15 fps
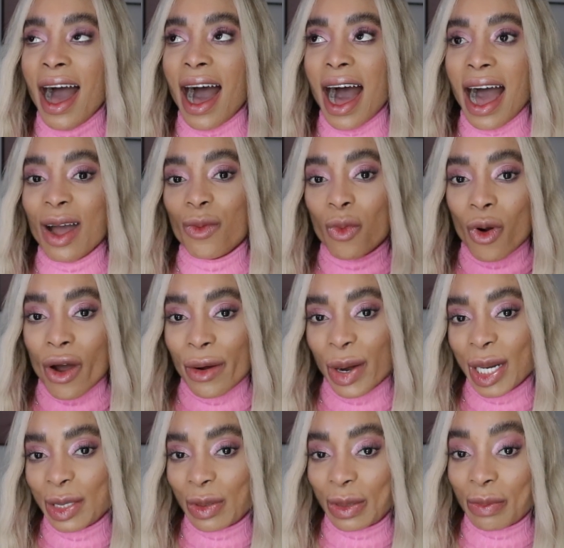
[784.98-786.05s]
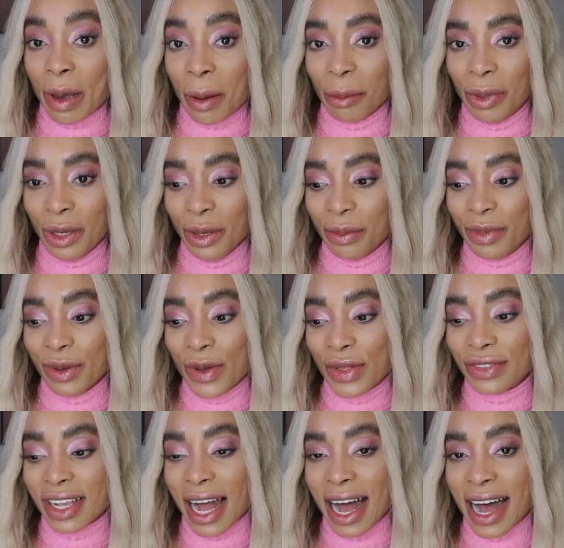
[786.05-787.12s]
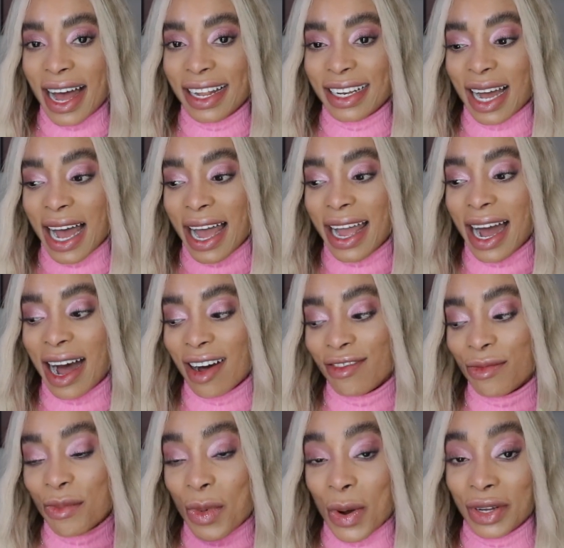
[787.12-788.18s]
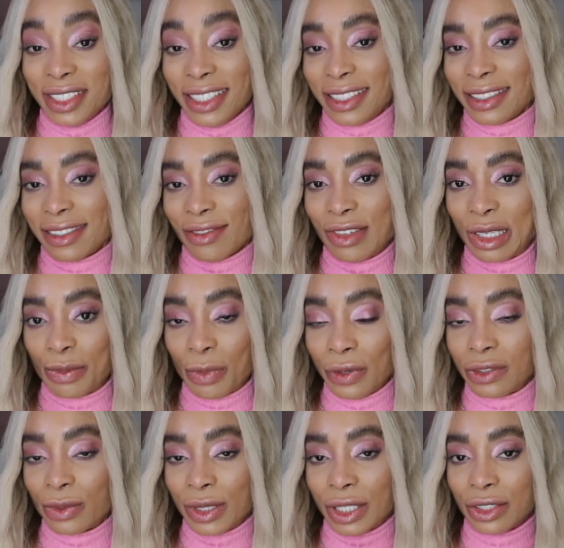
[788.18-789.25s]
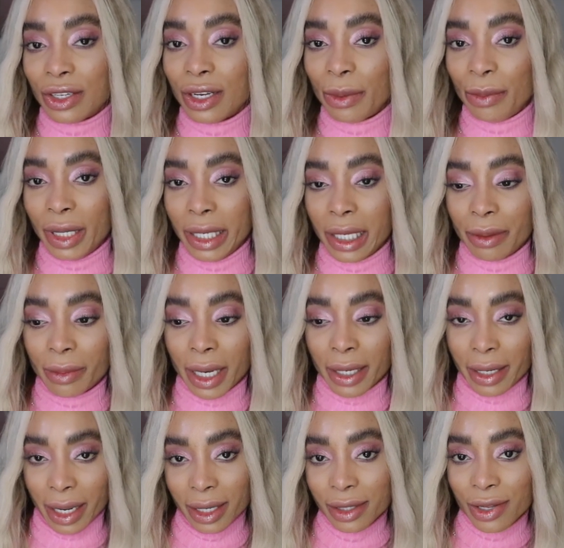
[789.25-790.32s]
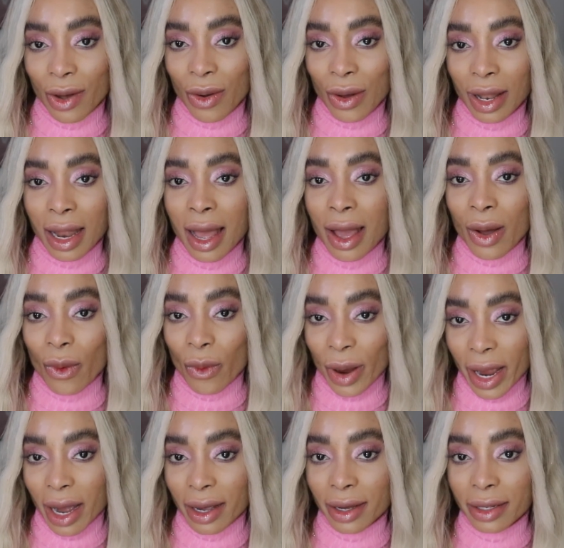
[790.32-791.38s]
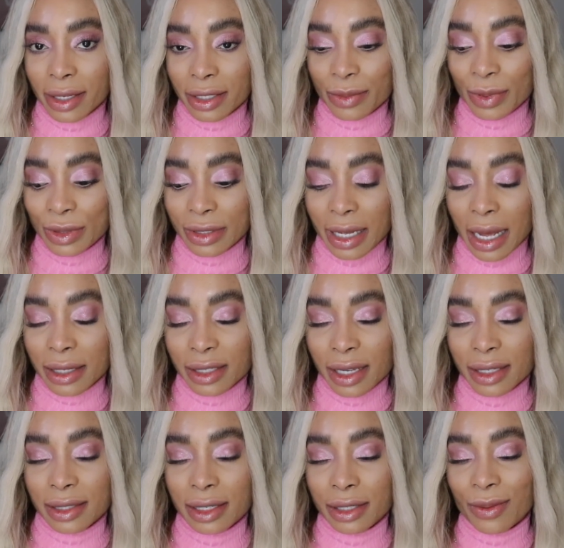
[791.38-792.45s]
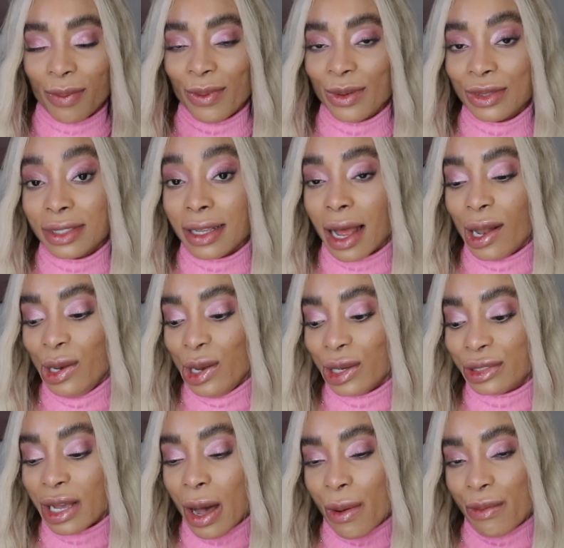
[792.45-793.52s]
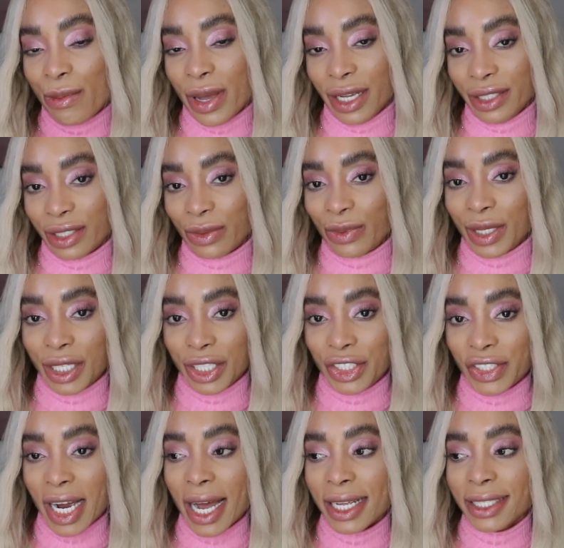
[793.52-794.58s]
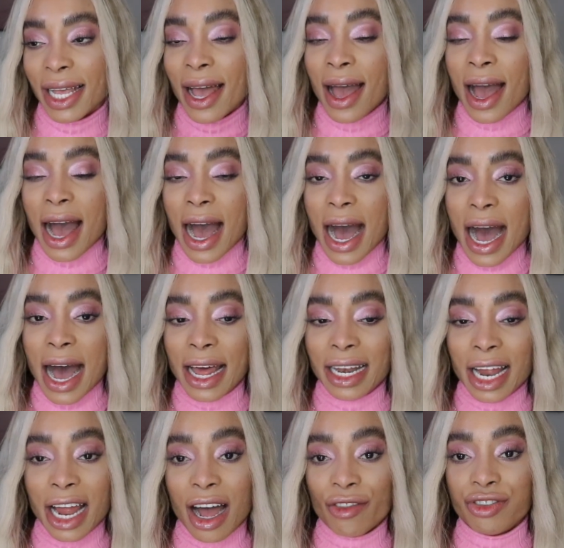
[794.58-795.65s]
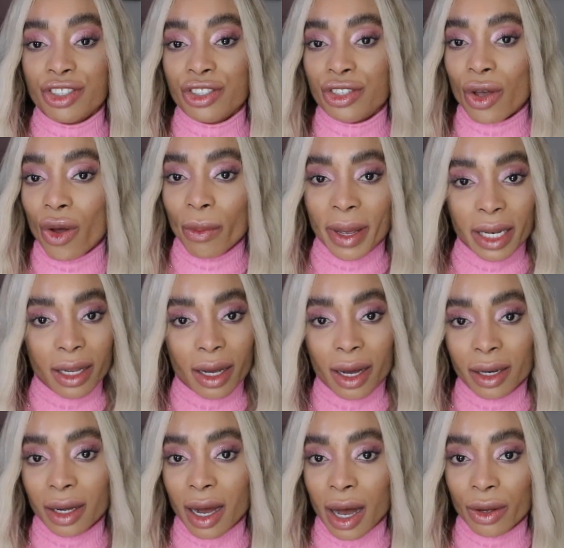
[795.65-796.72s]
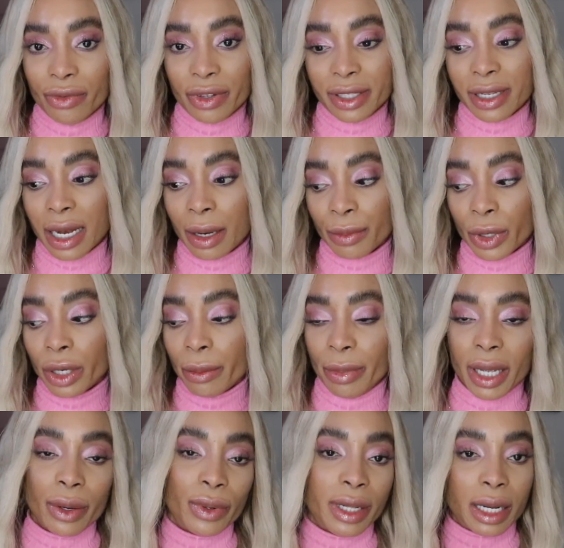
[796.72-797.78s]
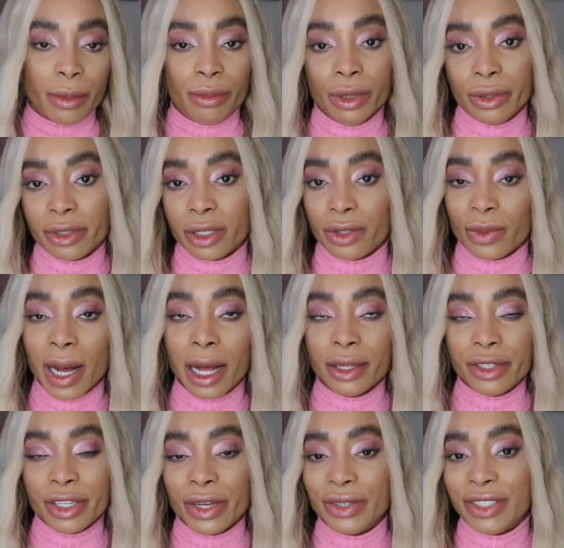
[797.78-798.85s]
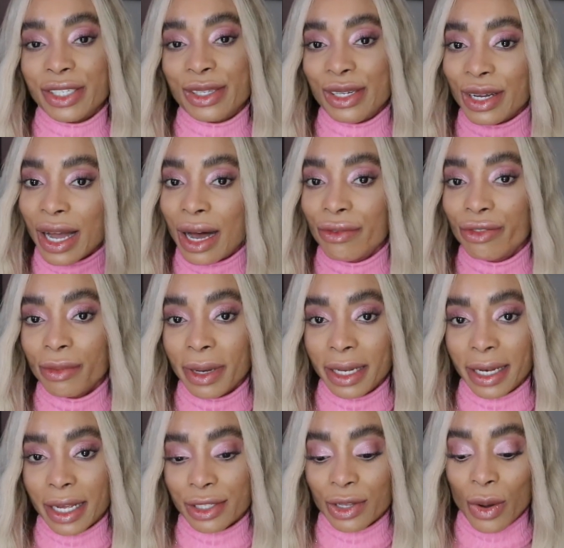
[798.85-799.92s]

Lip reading: I wore it with my blue boots, and I have more details of this boots, which is gonna be in my next haul, where I got this boots, guys, because this boots looked amazing with this dress. And I have so many other outfits that I'm gonna pair with our boots as well, so just look out for my next